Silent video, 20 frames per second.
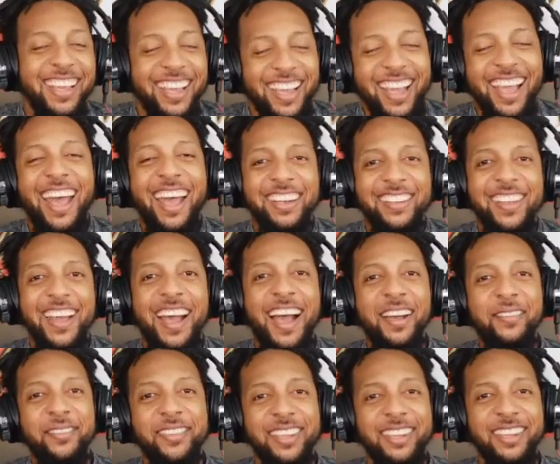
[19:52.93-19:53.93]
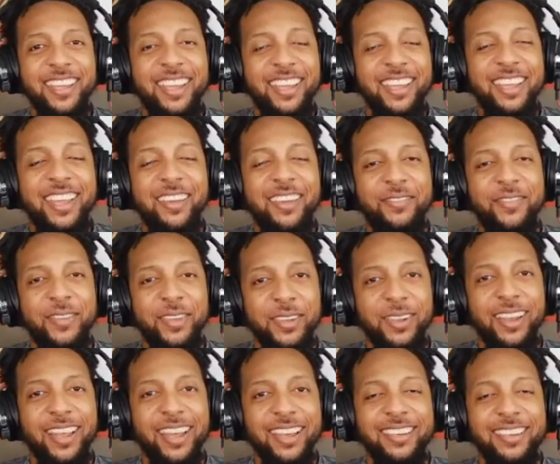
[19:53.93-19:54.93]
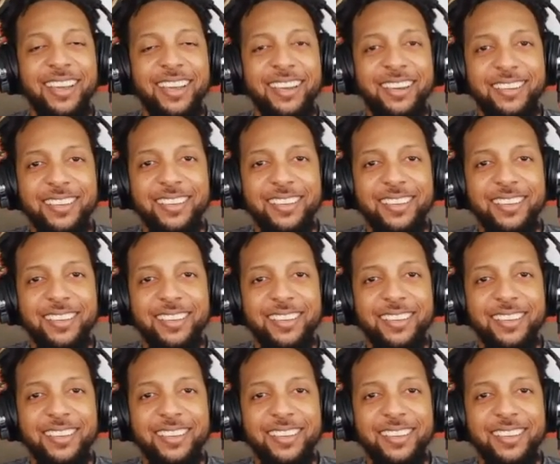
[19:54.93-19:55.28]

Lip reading: at times it can feel like that at times.